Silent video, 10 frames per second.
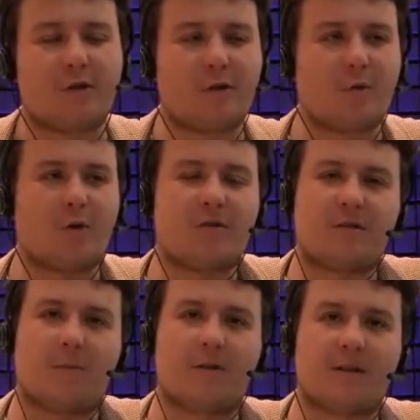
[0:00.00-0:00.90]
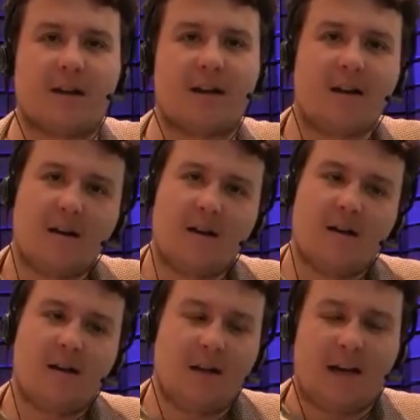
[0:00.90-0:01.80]
You don't want someone saying,
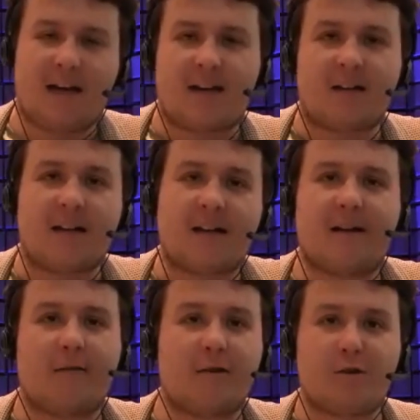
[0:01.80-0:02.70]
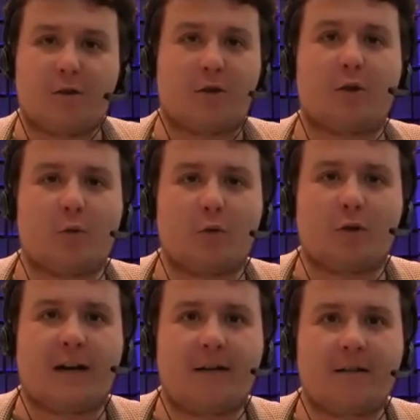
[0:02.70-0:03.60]
"Hey, click here," and
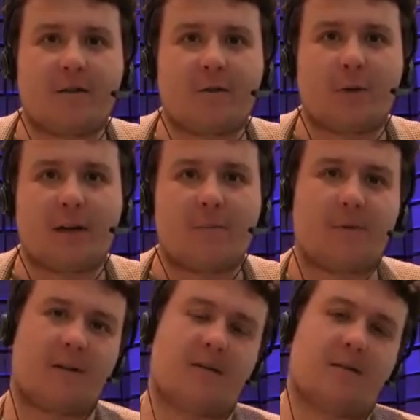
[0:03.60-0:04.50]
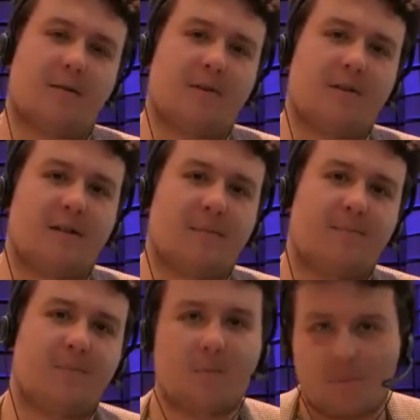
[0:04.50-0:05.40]
you're guaranteed to win because obviously
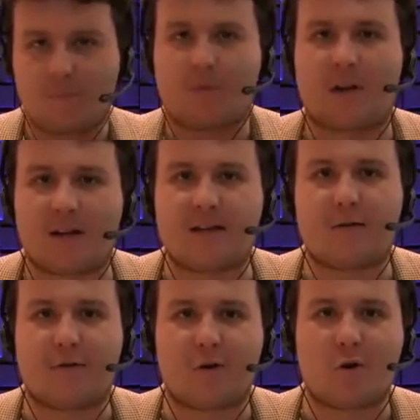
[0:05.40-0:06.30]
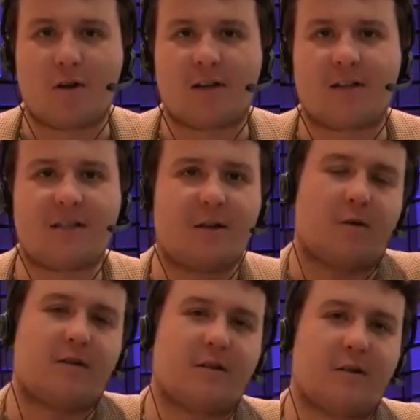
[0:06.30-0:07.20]
the idea of an online
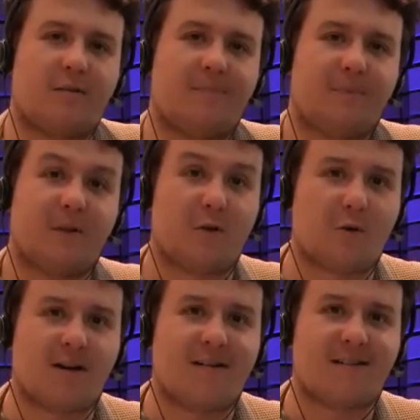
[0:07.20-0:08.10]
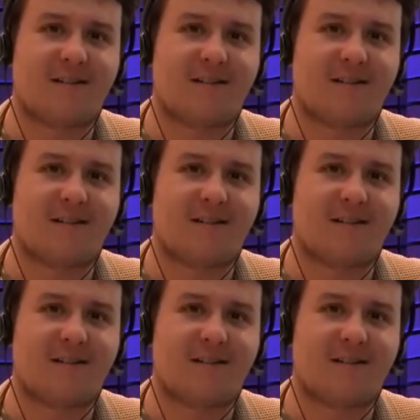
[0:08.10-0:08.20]
casino is you're not guaranteed